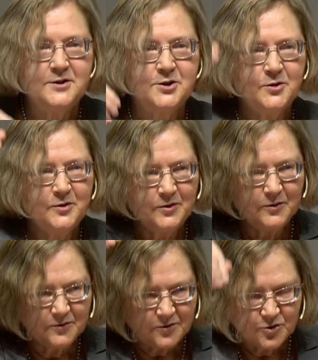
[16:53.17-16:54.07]

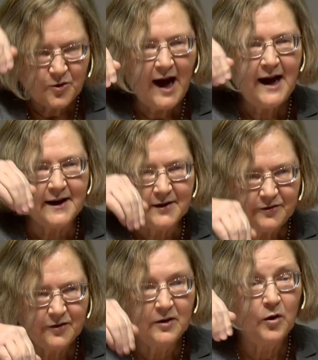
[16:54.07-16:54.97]
to
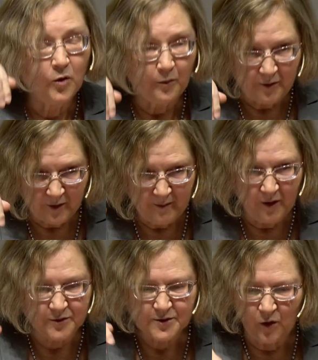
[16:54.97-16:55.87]
drive or
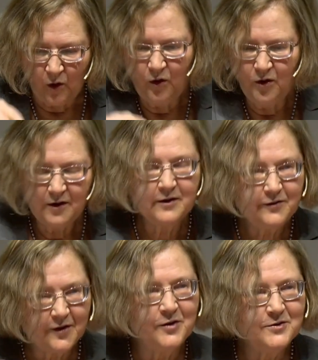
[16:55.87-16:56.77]
promote all
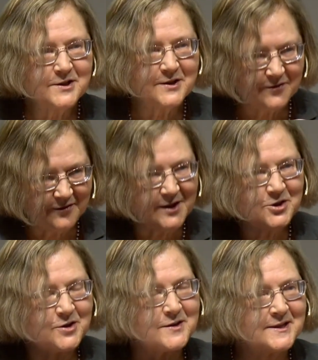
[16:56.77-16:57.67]
of those
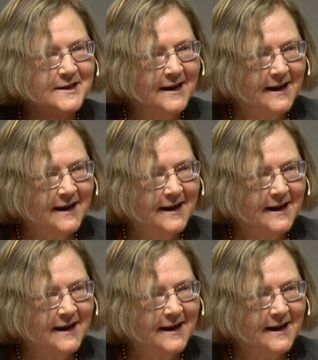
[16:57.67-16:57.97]
features